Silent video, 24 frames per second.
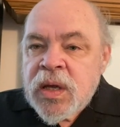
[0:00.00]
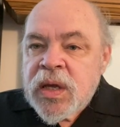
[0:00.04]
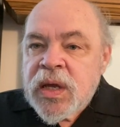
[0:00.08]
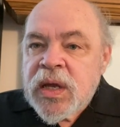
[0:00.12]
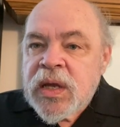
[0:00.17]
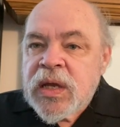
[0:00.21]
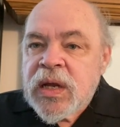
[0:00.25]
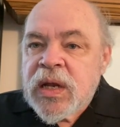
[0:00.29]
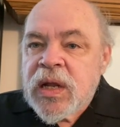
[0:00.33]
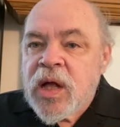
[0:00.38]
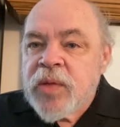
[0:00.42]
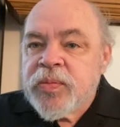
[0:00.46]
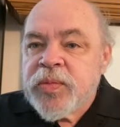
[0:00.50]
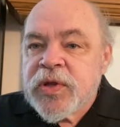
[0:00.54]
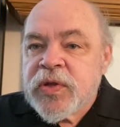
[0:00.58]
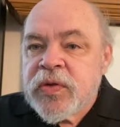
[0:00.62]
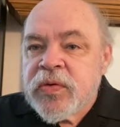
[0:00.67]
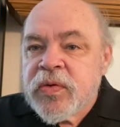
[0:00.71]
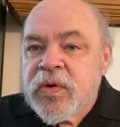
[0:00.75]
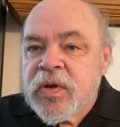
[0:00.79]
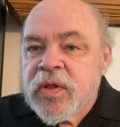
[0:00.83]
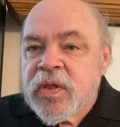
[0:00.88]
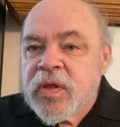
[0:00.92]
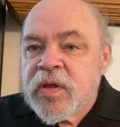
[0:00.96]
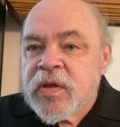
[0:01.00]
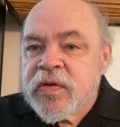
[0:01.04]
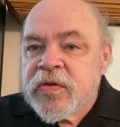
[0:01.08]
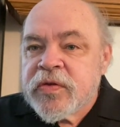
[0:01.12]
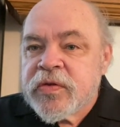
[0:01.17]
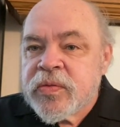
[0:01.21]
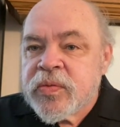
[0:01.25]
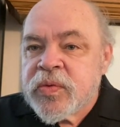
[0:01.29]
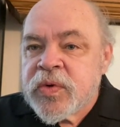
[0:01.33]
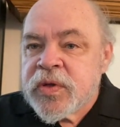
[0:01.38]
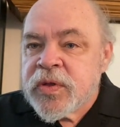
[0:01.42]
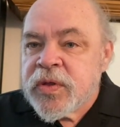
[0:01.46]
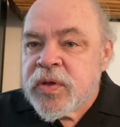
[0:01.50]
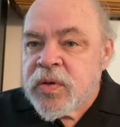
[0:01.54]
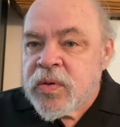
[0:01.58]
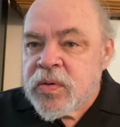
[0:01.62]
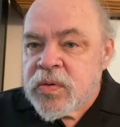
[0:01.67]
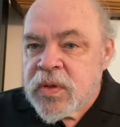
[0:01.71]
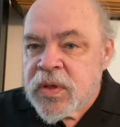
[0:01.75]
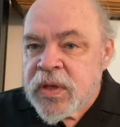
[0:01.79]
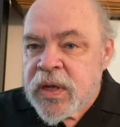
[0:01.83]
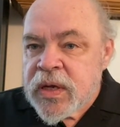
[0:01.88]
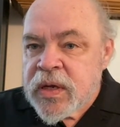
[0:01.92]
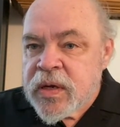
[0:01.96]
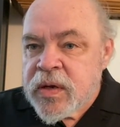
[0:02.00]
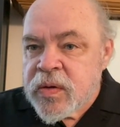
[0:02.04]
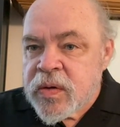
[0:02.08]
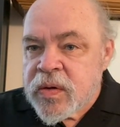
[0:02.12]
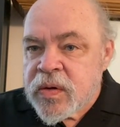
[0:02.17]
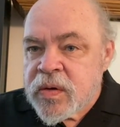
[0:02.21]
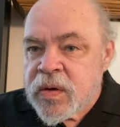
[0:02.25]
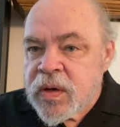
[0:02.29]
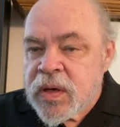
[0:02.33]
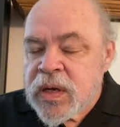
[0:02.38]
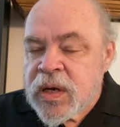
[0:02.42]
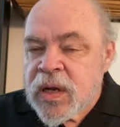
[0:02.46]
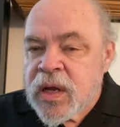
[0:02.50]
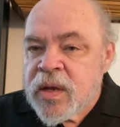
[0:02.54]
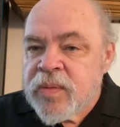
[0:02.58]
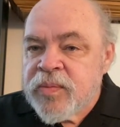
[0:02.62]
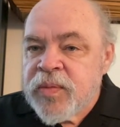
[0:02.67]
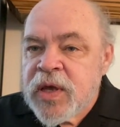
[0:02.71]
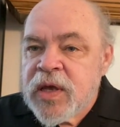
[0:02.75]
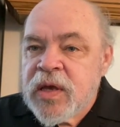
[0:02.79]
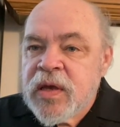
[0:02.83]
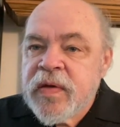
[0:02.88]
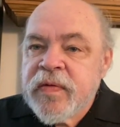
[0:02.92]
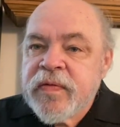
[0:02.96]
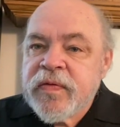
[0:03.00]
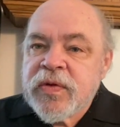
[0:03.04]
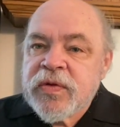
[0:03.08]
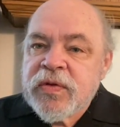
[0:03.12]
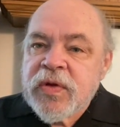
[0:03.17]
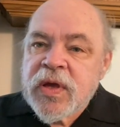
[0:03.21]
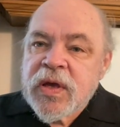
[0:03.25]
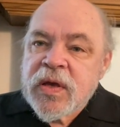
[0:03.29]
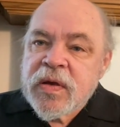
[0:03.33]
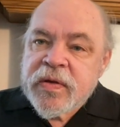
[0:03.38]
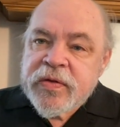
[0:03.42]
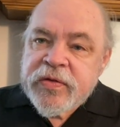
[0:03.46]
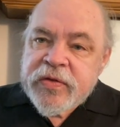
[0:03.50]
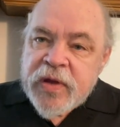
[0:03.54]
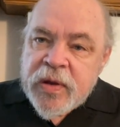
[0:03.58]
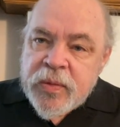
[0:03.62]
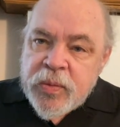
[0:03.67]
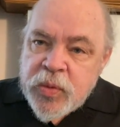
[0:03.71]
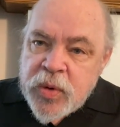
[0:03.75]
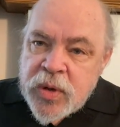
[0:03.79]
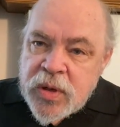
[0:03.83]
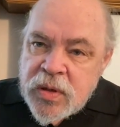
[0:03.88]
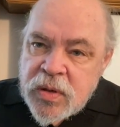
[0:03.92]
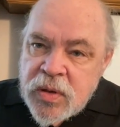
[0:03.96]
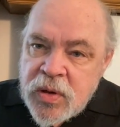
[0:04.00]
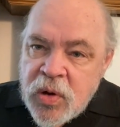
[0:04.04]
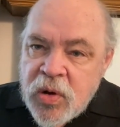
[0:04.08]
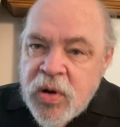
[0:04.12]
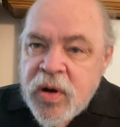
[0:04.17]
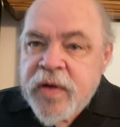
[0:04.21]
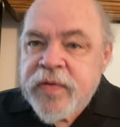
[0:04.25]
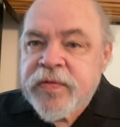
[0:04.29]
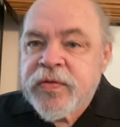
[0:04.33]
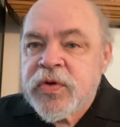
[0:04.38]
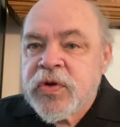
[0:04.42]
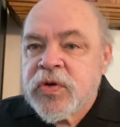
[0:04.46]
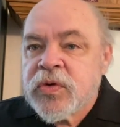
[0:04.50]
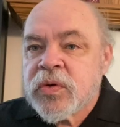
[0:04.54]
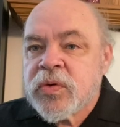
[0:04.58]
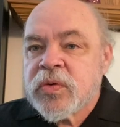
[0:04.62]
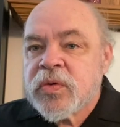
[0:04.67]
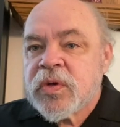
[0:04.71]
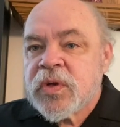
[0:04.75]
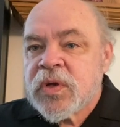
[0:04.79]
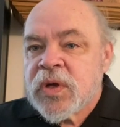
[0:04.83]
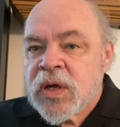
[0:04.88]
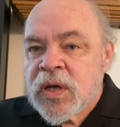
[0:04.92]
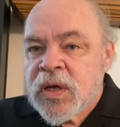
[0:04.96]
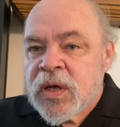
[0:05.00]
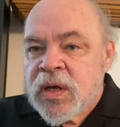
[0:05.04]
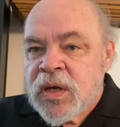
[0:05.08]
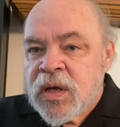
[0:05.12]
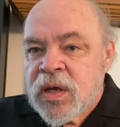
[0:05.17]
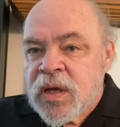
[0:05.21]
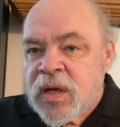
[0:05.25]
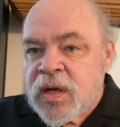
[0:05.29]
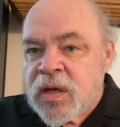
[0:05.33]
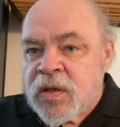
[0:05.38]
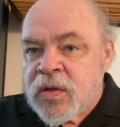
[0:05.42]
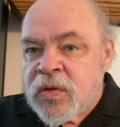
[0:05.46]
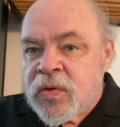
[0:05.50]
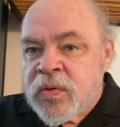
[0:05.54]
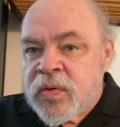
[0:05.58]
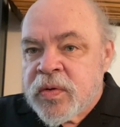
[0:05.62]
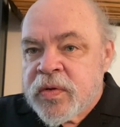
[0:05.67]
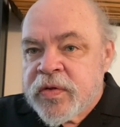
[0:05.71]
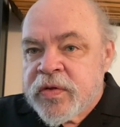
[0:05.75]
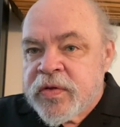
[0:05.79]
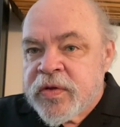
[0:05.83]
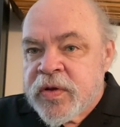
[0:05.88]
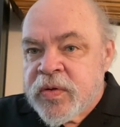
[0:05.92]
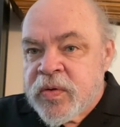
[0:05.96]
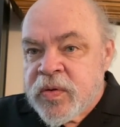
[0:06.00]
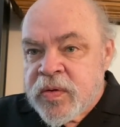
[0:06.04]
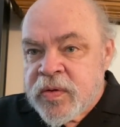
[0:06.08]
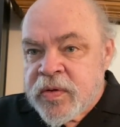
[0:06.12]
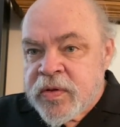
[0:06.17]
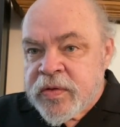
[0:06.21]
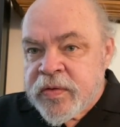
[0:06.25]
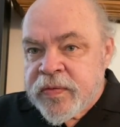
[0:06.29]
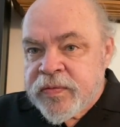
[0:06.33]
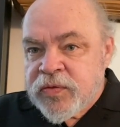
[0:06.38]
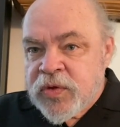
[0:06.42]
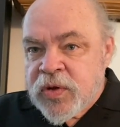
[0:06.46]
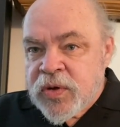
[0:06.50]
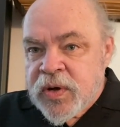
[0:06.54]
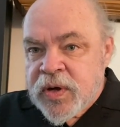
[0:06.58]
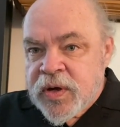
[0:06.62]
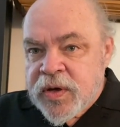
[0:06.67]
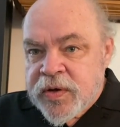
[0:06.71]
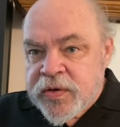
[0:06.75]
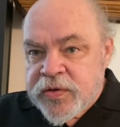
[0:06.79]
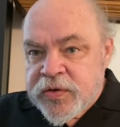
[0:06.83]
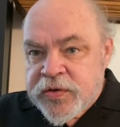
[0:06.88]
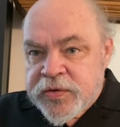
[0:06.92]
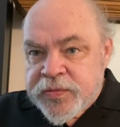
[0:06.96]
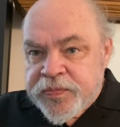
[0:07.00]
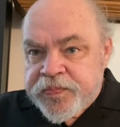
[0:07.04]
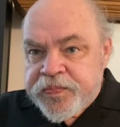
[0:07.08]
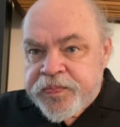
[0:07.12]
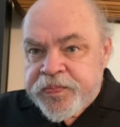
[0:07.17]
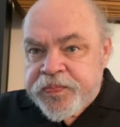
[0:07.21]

and I'll be doing this with you later, and I may even take a separate offshoot and do a series of talks